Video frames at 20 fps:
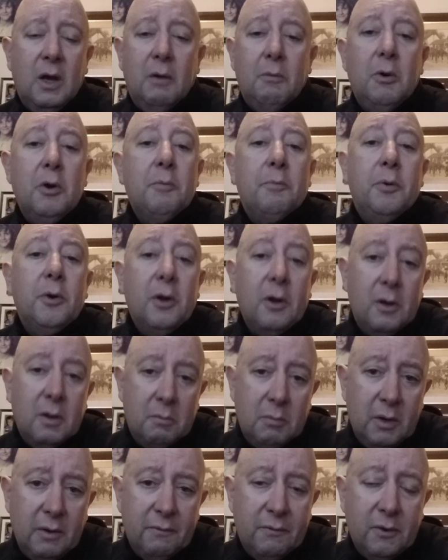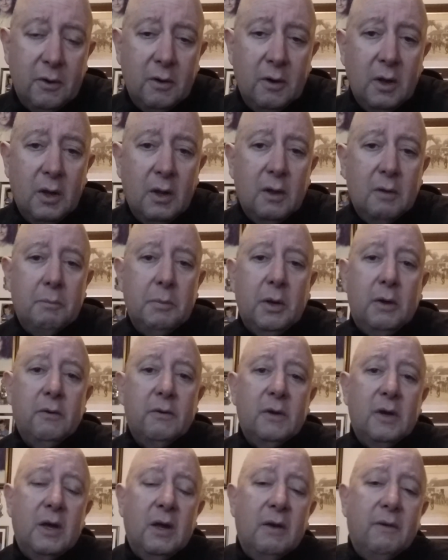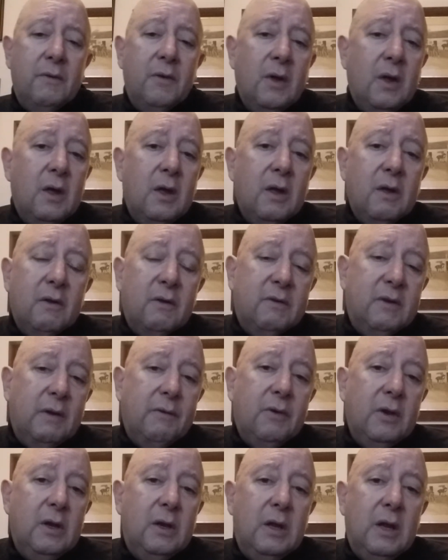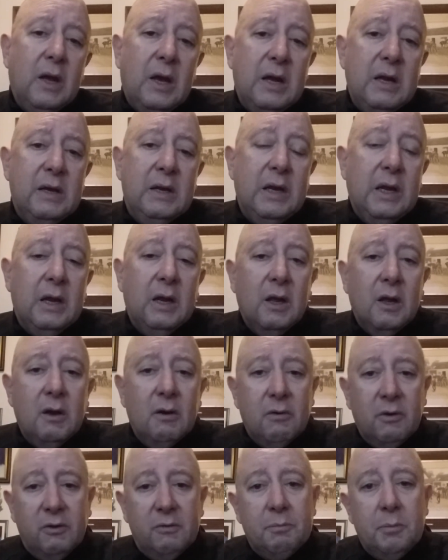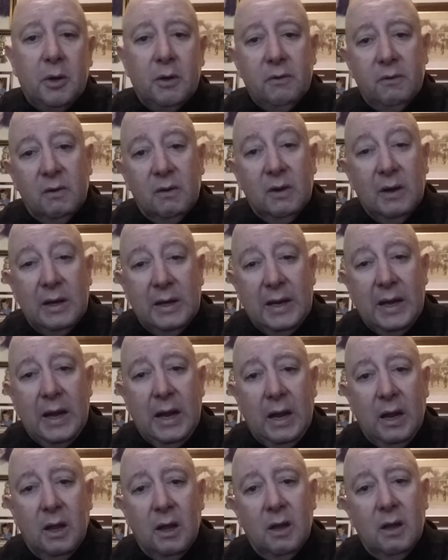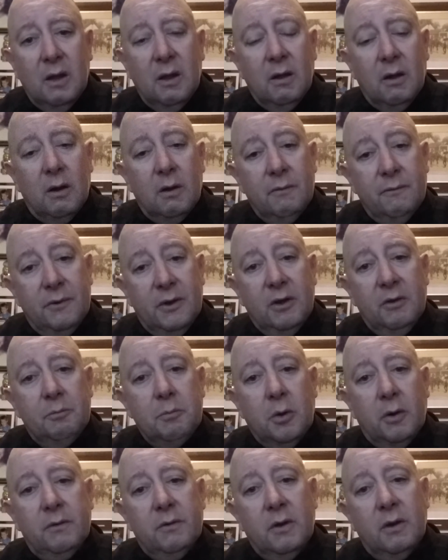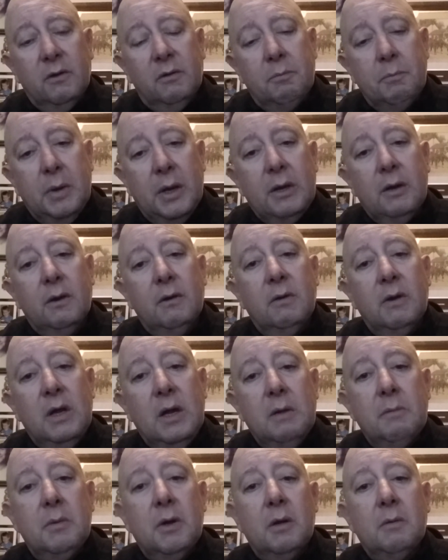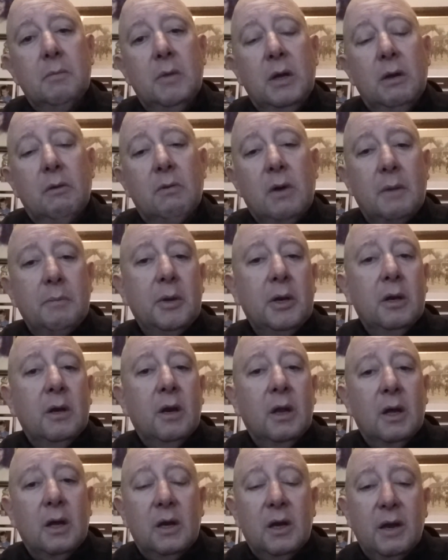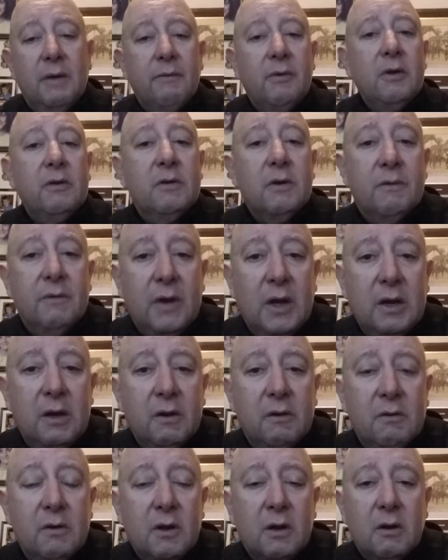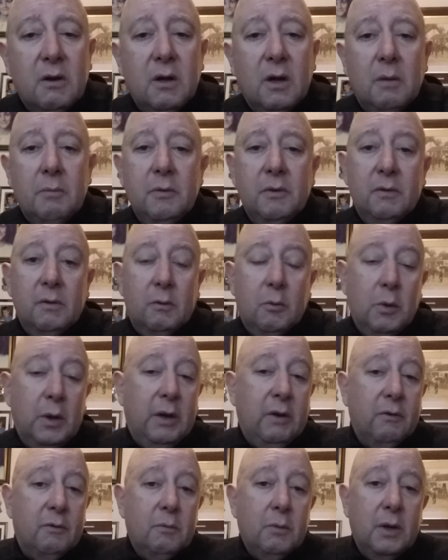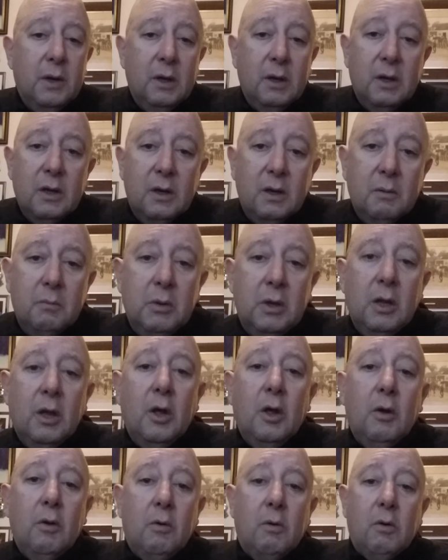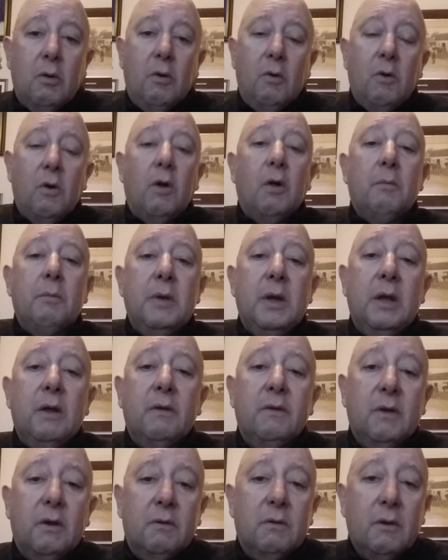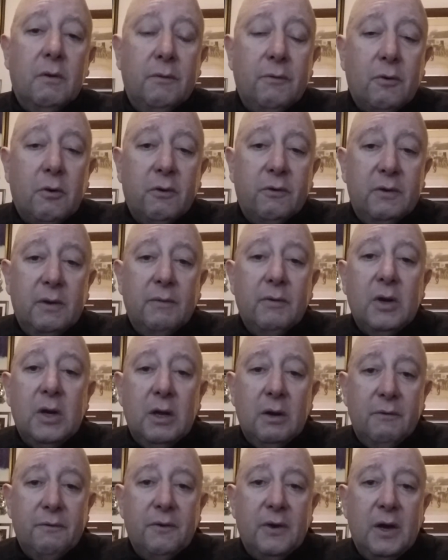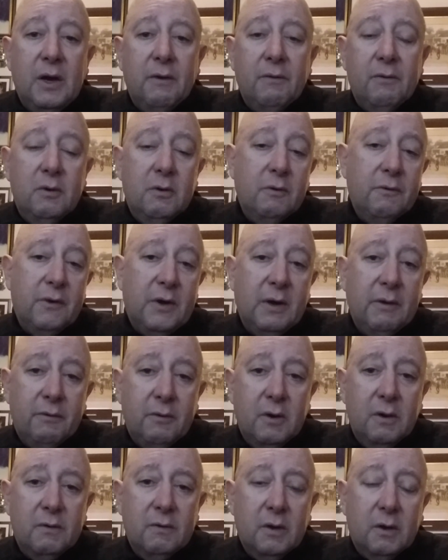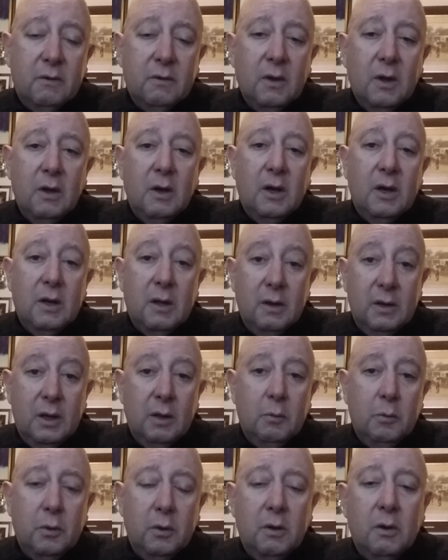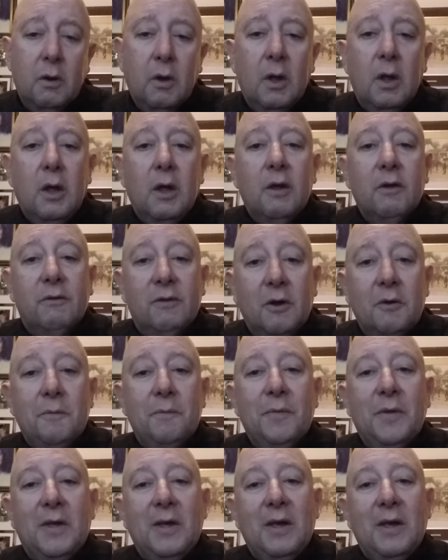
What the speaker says: I won't put it on my phone because I have 70, 80 responses a day on Facebook. So it's better to email me. Robin@leverageadvantage.com is the quickest way to get to me. Or call me 604-785-2536 and I'll deal with you. So